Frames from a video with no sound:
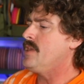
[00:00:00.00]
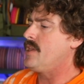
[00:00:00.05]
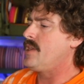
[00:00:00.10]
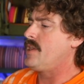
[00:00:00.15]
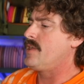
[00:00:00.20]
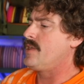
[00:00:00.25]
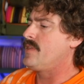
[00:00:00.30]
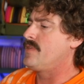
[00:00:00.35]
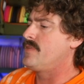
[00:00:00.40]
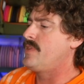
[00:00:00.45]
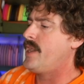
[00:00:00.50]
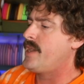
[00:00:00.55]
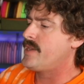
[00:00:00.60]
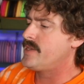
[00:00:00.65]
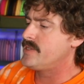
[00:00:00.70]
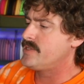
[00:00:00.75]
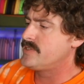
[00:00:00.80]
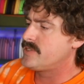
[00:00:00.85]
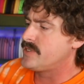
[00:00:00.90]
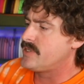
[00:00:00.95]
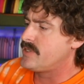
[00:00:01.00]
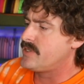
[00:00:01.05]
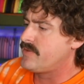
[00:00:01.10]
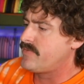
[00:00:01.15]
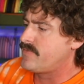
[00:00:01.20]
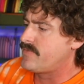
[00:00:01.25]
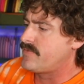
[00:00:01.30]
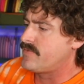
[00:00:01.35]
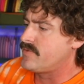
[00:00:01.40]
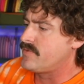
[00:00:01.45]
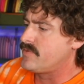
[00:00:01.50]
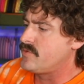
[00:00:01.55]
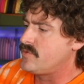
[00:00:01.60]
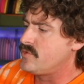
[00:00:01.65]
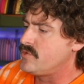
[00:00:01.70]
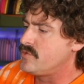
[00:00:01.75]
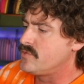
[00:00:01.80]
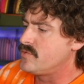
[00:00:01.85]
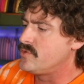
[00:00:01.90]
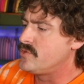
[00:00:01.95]
And that is if
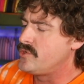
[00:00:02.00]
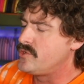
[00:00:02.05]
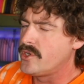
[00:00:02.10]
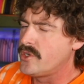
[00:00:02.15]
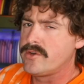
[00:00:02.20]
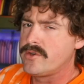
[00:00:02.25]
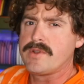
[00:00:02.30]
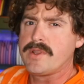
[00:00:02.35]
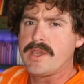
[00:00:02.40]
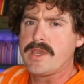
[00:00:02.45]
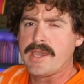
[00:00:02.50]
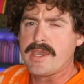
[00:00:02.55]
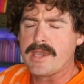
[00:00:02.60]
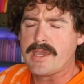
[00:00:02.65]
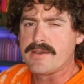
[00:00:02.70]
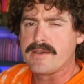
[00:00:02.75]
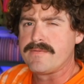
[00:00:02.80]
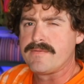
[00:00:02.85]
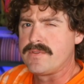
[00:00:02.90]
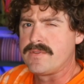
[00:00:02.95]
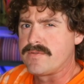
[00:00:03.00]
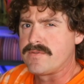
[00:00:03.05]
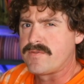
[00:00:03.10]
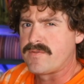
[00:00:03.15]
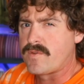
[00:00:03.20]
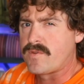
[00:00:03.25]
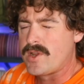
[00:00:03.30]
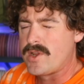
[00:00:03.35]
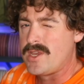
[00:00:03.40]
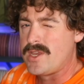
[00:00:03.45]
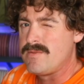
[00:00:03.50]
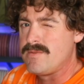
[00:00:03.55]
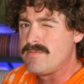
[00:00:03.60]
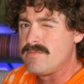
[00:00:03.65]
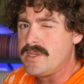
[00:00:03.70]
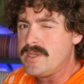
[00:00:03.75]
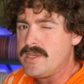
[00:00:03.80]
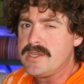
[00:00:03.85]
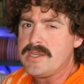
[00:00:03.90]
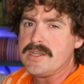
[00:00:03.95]
you don't have the frame
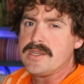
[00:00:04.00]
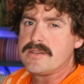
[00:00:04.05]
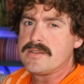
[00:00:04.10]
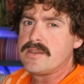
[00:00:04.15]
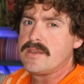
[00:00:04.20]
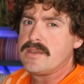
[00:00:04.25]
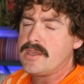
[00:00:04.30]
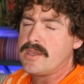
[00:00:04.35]
in it.